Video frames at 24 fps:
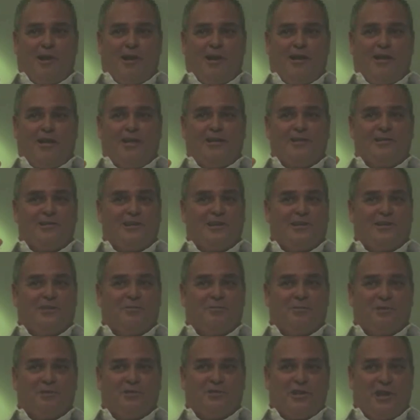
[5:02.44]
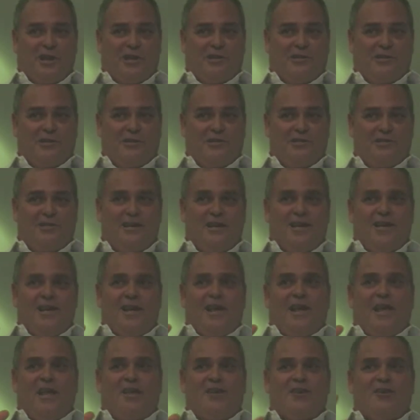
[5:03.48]
and sales projections
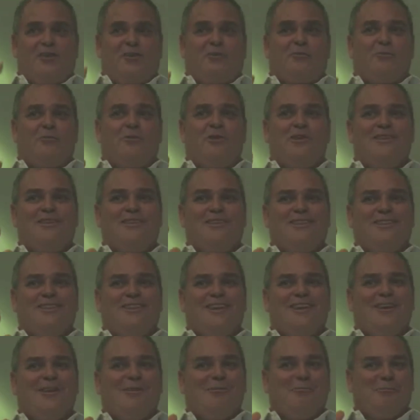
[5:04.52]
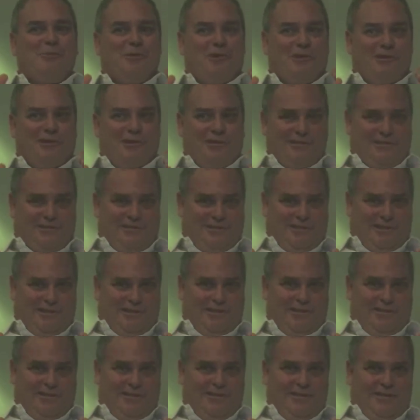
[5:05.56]
and agree that they are realistic.
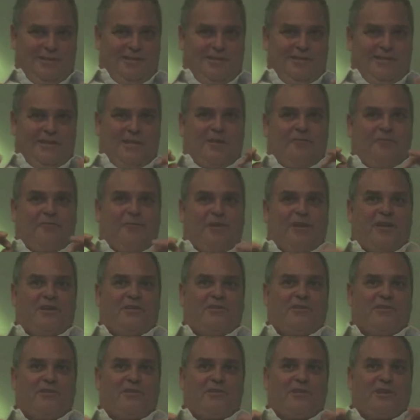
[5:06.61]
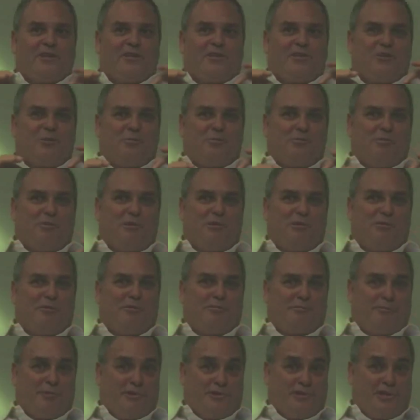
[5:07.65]
If they suggest your
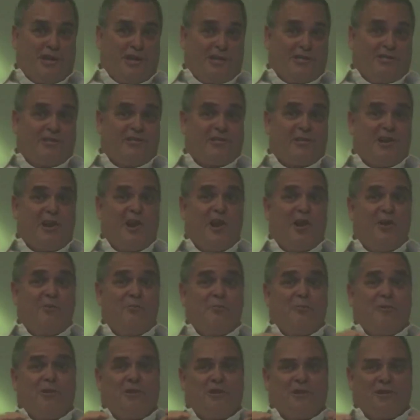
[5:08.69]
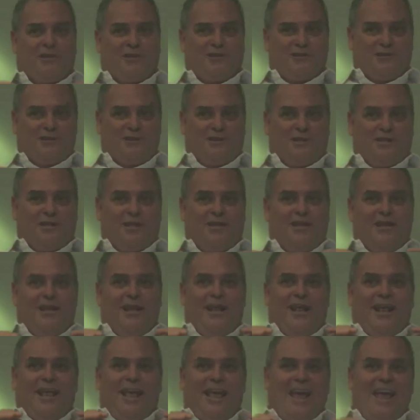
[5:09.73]
projections aren't realistic,
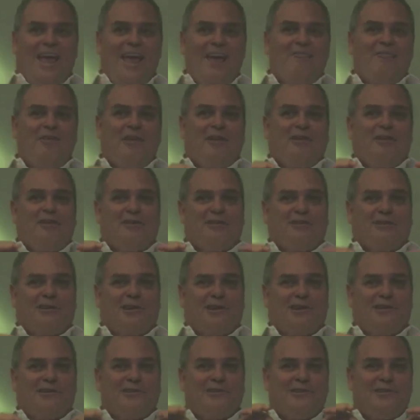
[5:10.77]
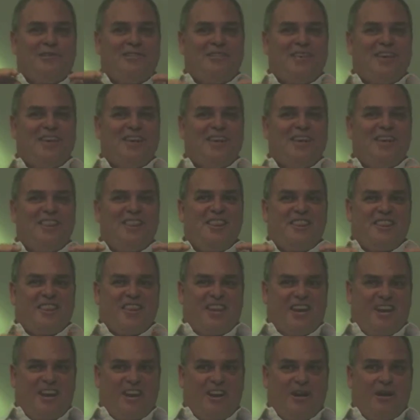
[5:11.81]
have that discussion then and
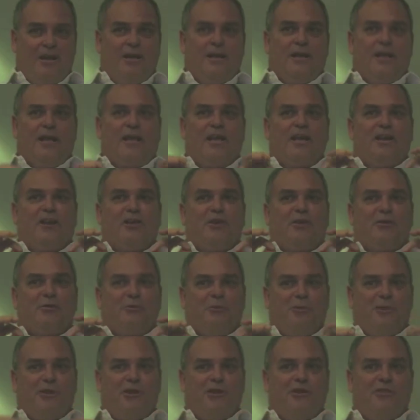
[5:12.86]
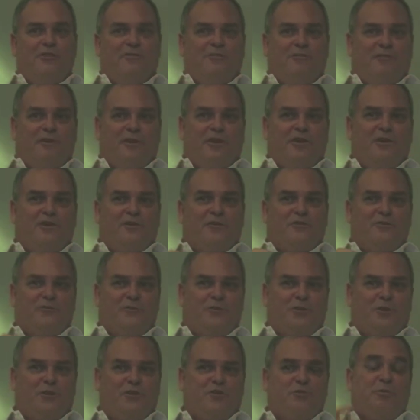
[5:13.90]
there and agree on the figures
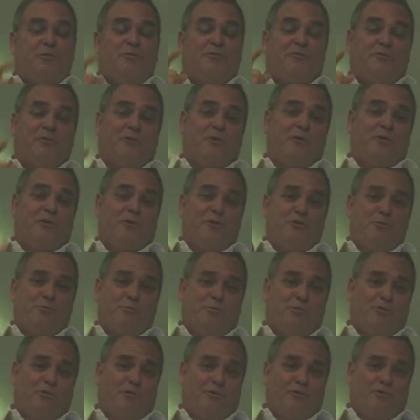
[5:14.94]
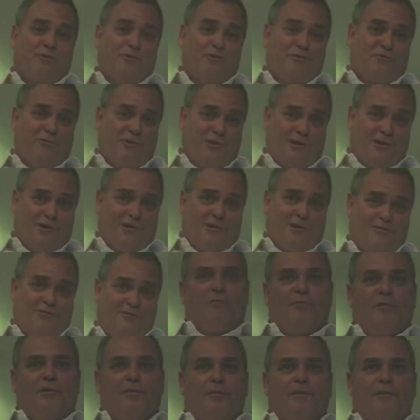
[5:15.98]
first before you pull the trigger.
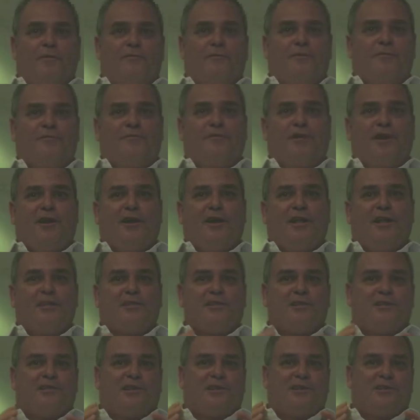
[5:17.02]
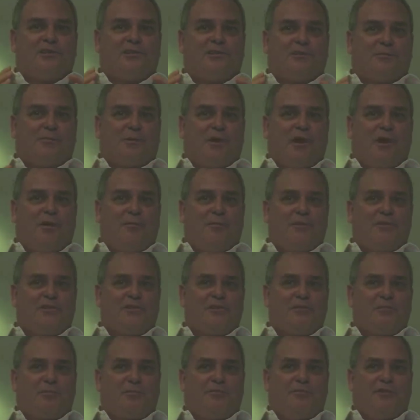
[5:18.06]
If the finance and sales departments have
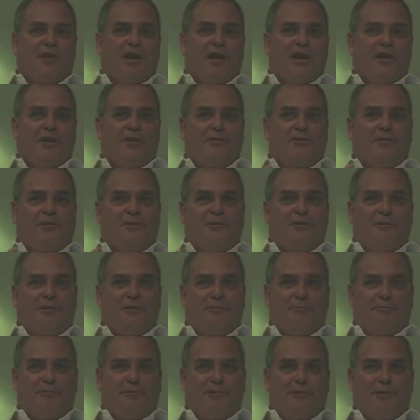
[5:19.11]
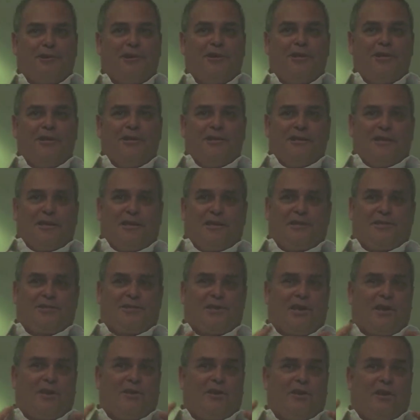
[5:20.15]
provided their input and
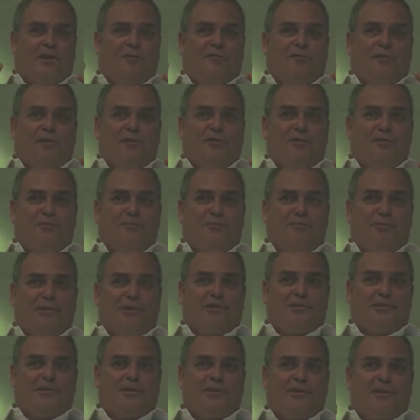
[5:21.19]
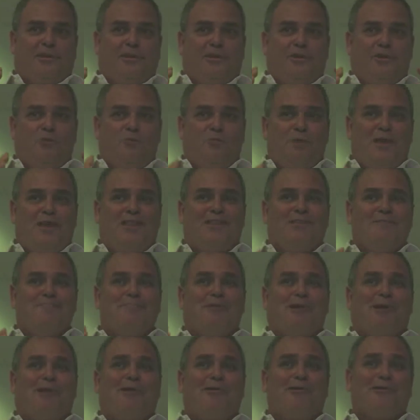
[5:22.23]
signed off on the budget, you made them
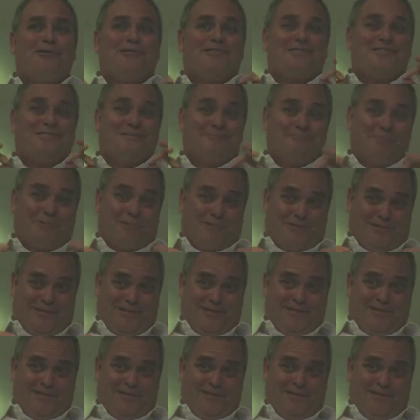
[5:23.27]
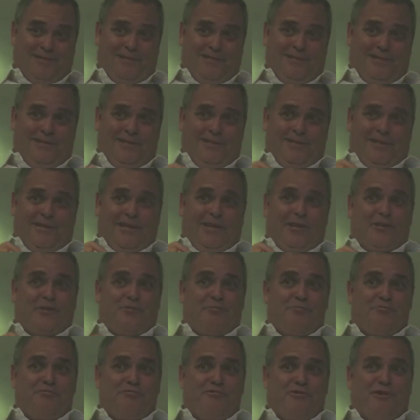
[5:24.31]
partners in the process. It is
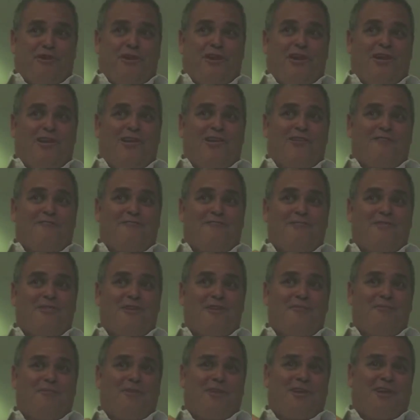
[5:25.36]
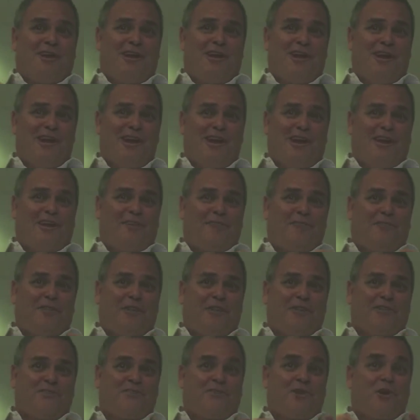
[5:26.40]
pretty hard for them to hide if
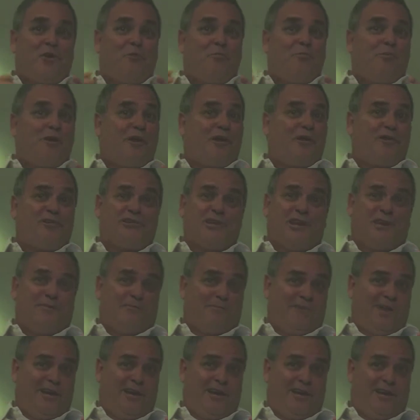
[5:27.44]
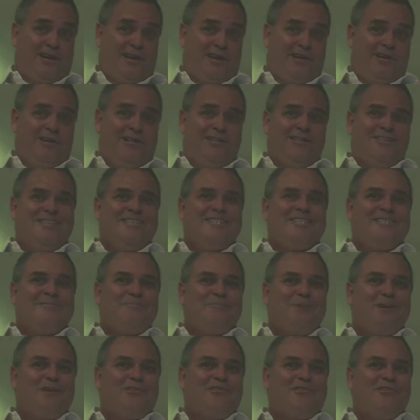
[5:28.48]
things go pear-shaped later,
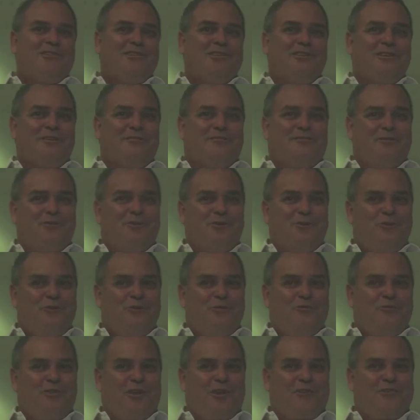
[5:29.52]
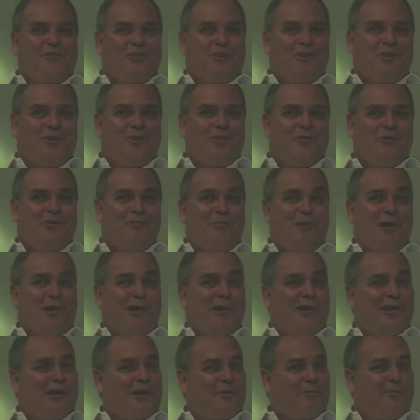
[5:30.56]
especially if you've executed the
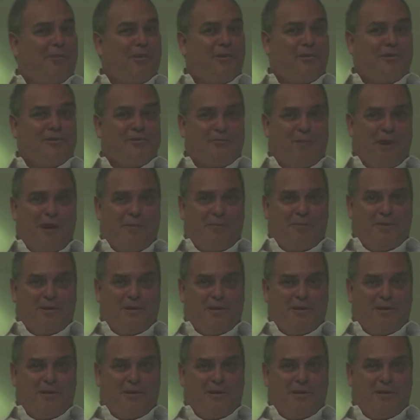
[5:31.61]
marketing components properly.